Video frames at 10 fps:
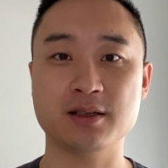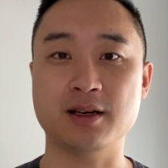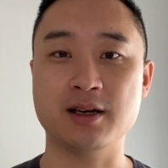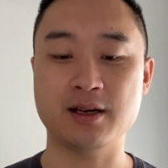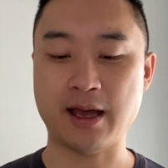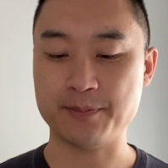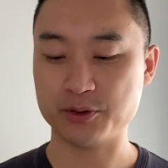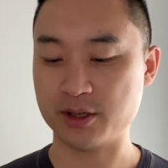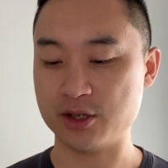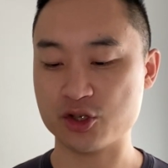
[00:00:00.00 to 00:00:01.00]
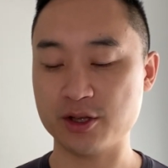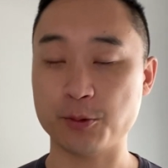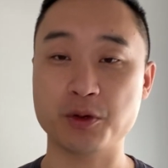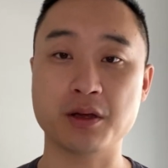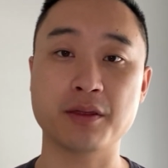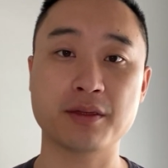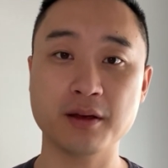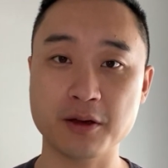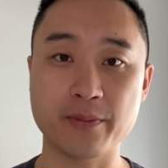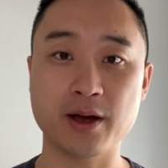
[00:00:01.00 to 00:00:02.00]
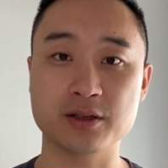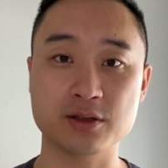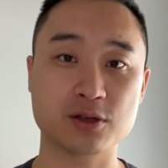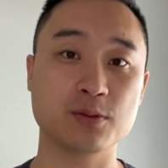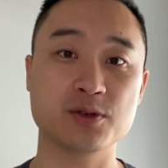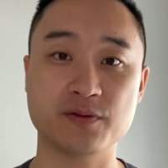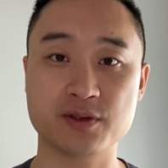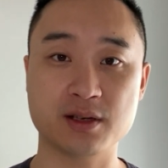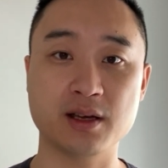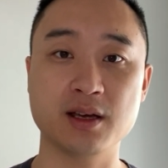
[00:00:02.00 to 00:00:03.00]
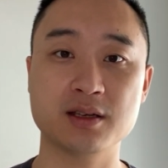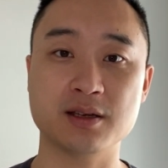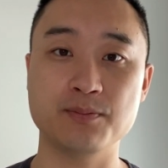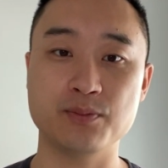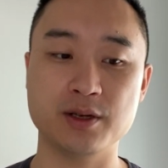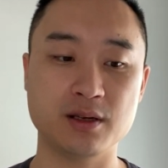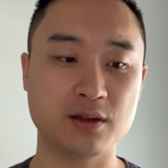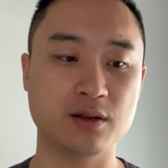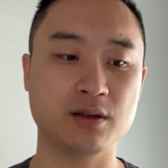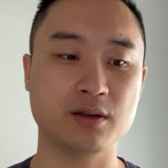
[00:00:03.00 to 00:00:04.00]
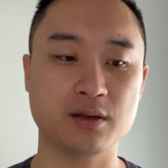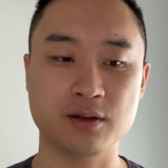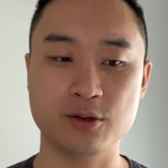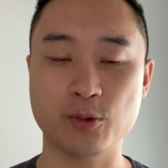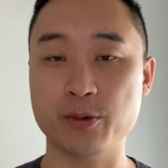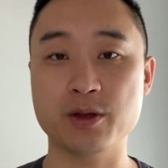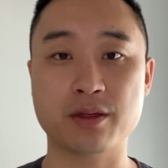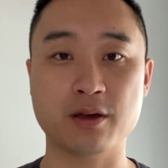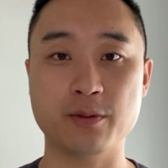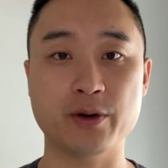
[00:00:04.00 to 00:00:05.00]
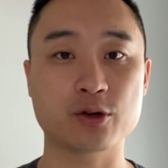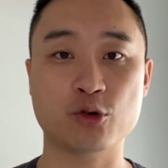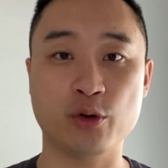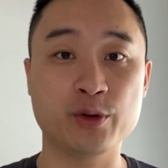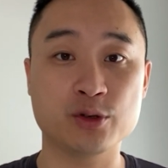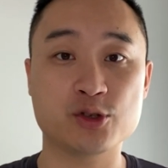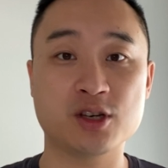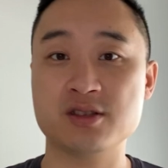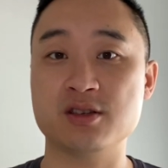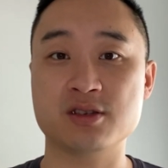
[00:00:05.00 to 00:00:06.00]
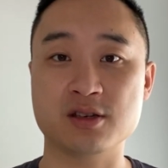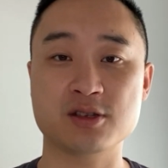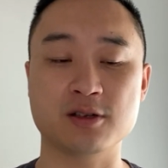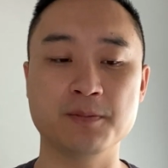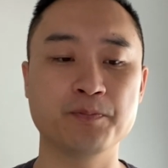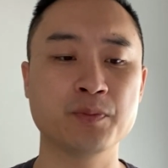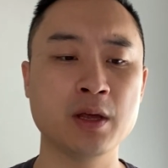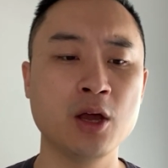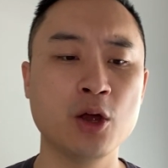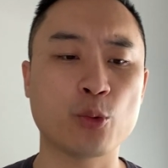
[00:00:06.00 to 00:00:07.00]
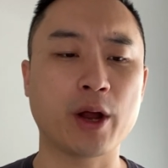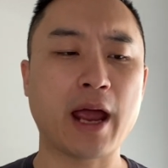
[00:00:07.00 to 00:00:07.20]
application that we can think about in terms of today can be in the way we think about a criminal justice system, right?